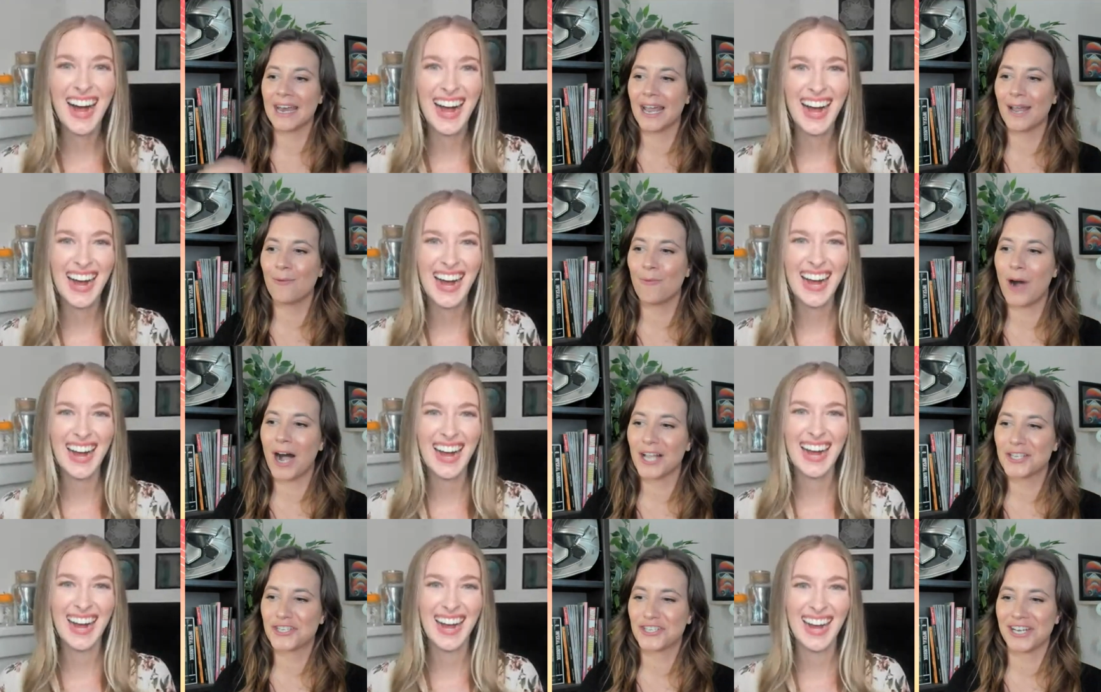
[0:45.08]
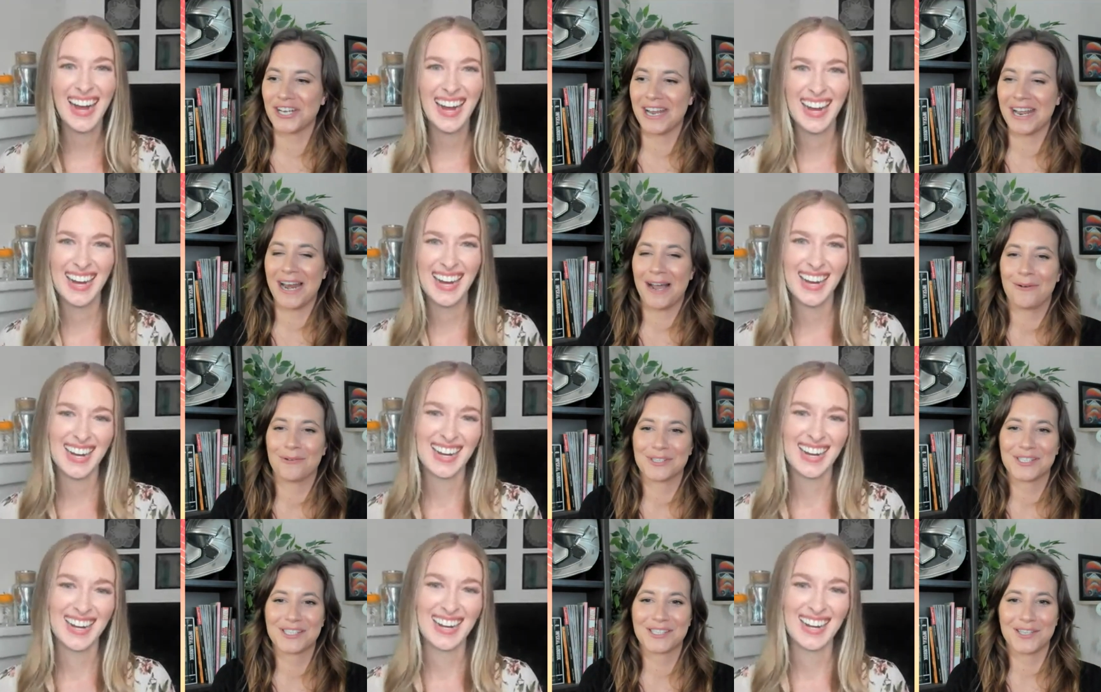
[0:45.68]
Speaker 1: watched it and I was
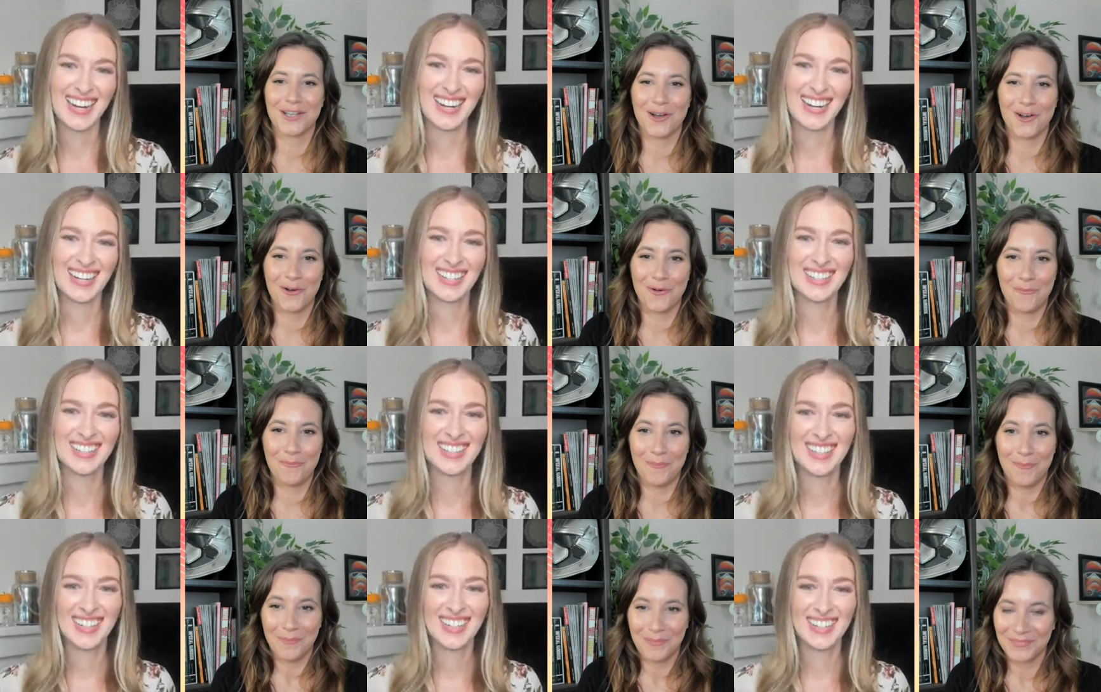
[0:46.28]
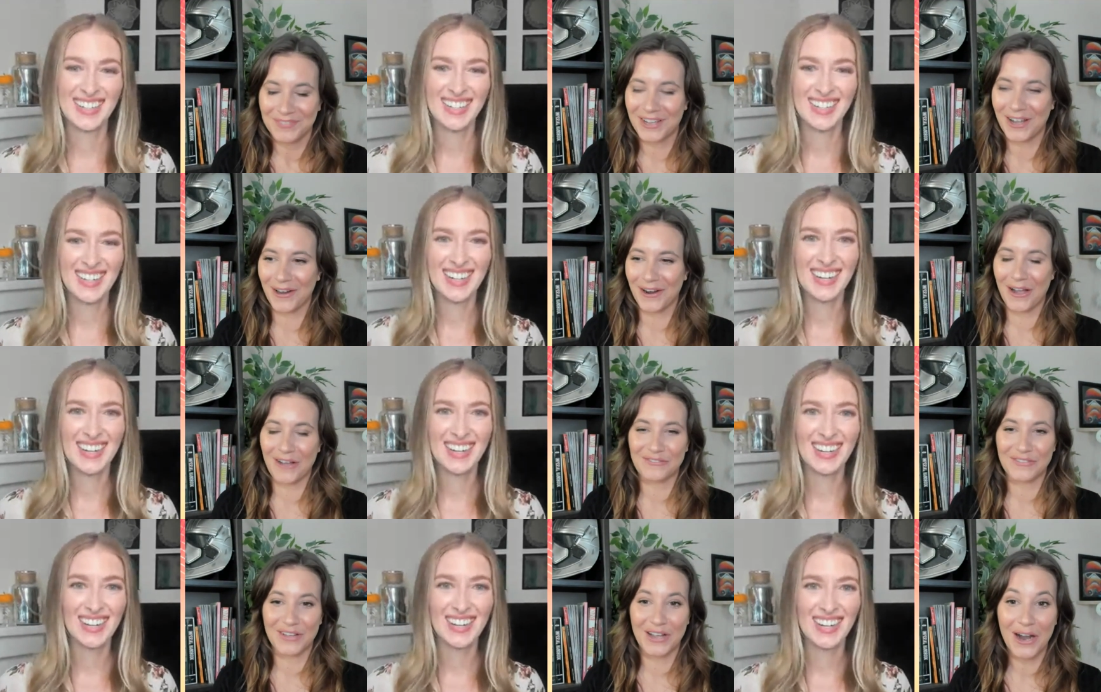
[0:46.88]
so caught
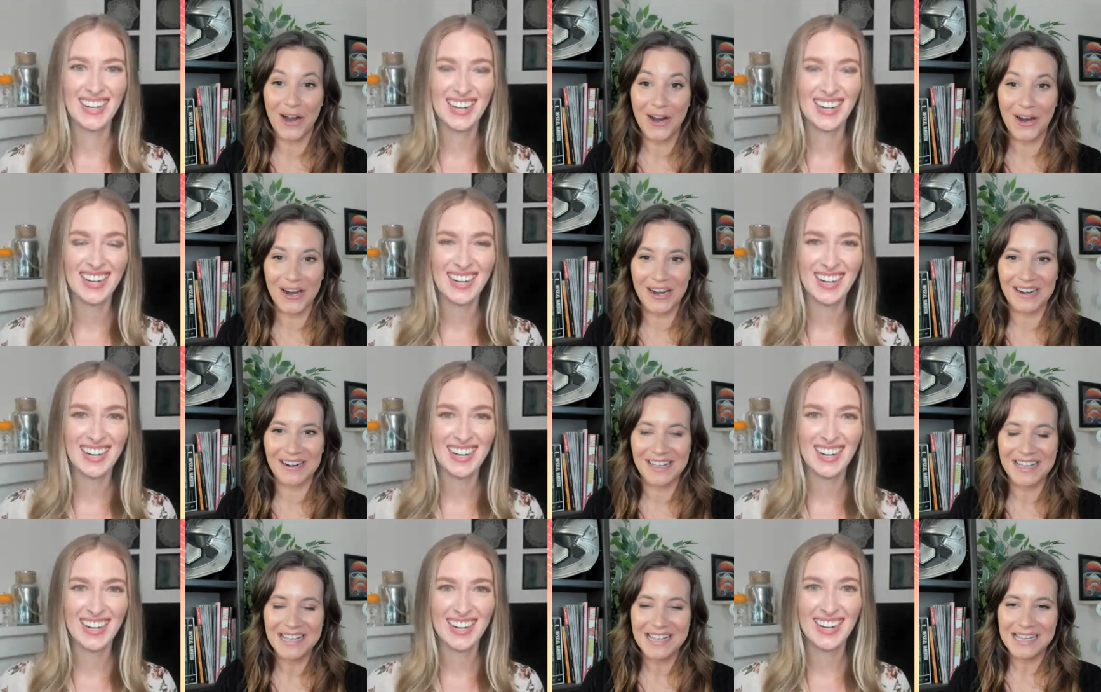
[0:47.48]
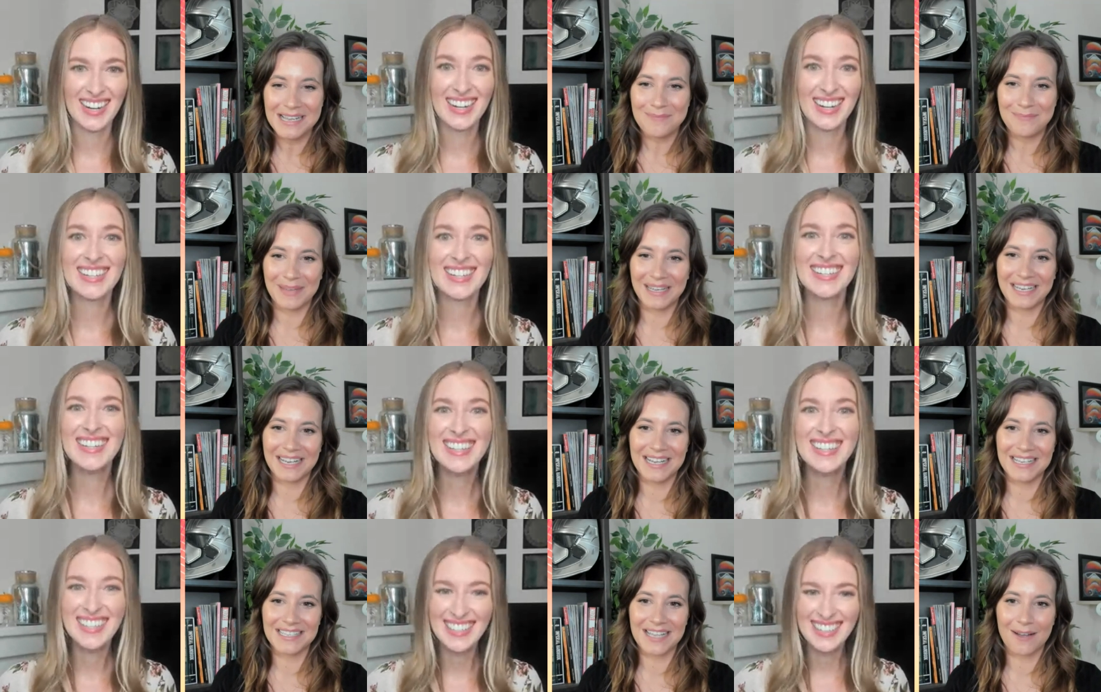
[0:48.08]
off guard
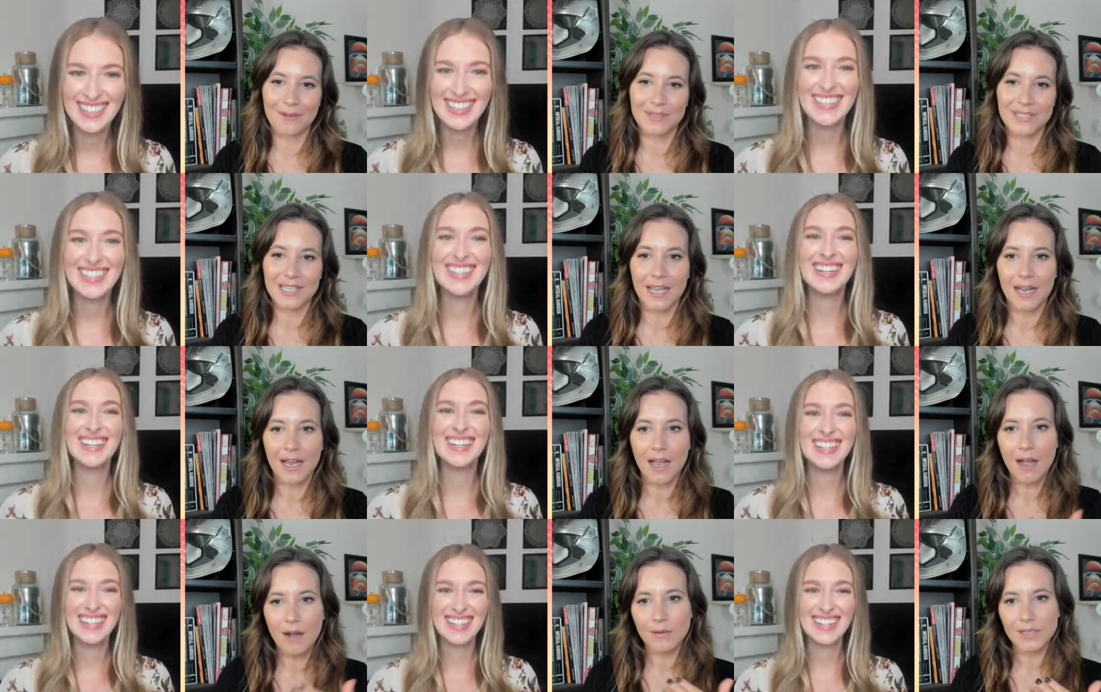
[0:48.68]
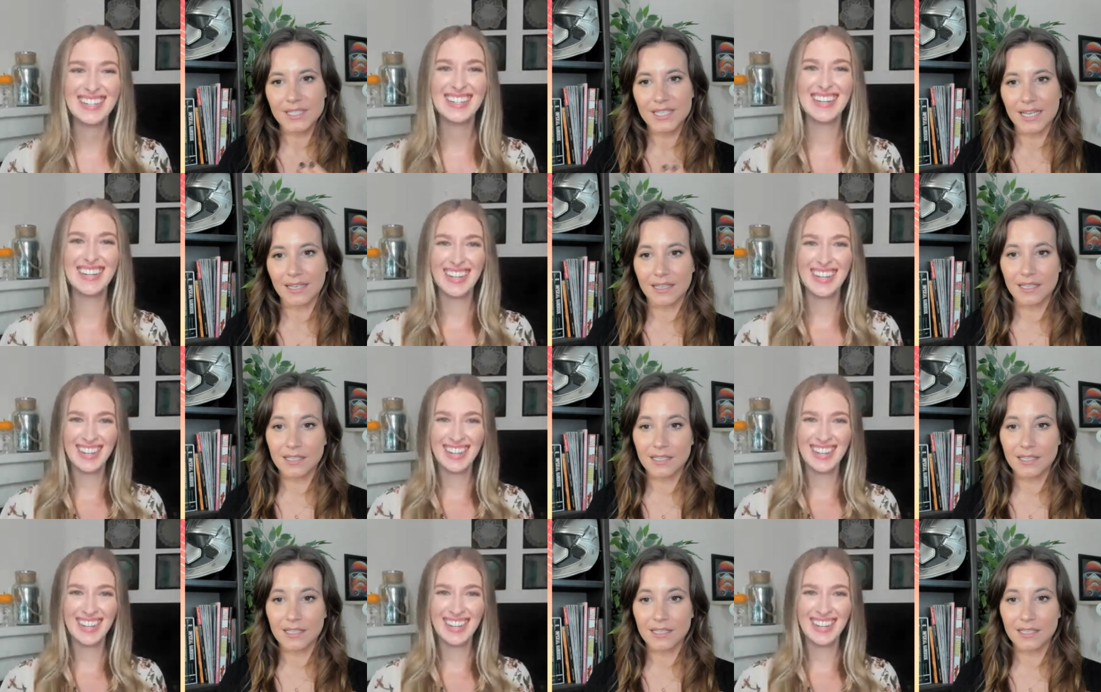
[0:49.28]
because I was like, oh, it's like this